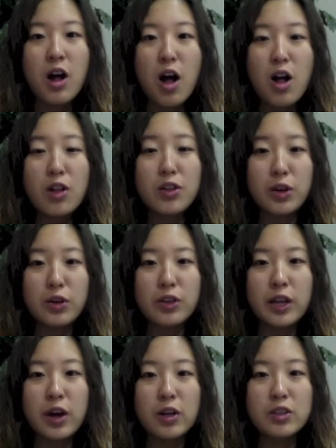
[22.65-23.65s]
although
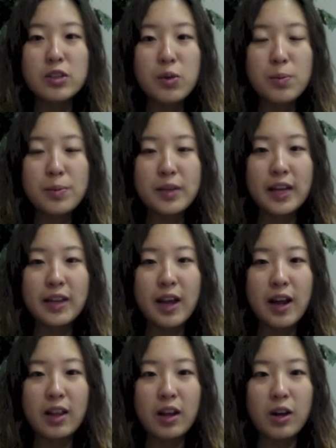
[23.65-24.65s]
they also open a
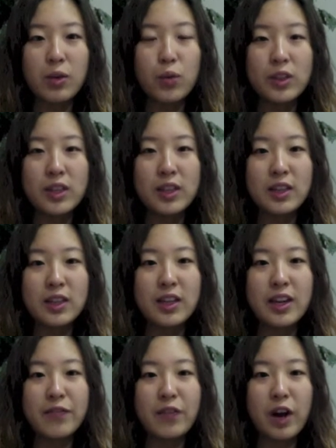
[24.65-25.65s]
dialogue within
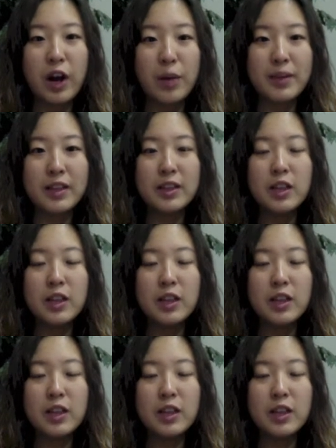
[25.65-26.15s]
the environment,